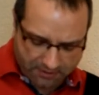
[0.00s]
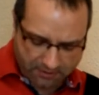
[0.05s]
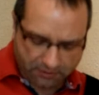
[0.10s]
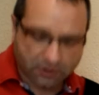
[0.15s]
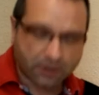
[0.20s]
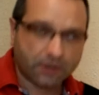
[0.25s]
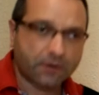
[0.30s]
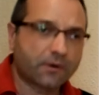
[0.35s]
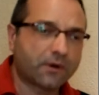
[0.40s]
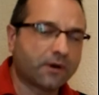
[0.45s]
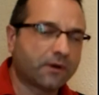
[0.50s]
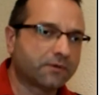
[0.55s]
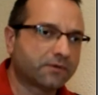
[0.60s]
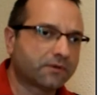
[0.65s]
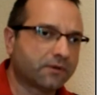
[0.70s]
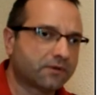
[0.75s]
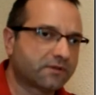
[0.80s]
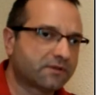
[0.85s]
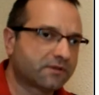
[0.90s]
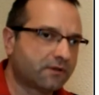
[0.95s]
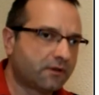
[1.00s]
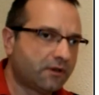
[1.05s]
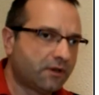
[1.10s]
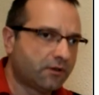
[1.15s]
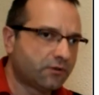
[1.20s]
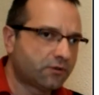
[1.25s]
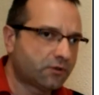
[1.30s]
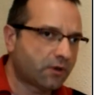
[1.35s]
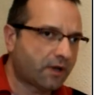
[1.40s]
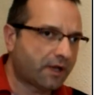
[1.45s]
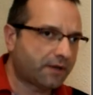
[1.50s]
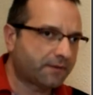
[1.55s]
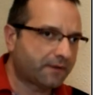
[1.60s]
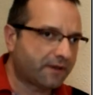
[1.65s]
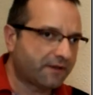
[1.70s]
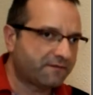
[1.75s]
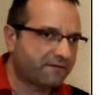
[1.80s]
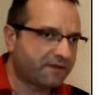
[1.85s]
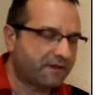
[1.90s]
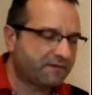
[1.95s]
and tone controls
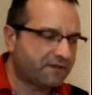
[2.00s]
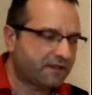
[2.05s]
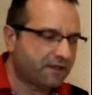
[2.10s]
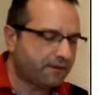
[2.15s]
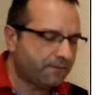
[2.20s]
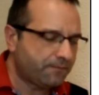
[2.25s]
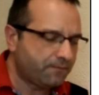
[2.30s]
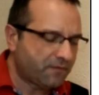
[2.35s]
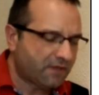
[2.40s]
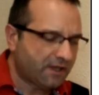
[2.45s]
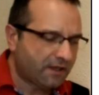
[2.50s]
250.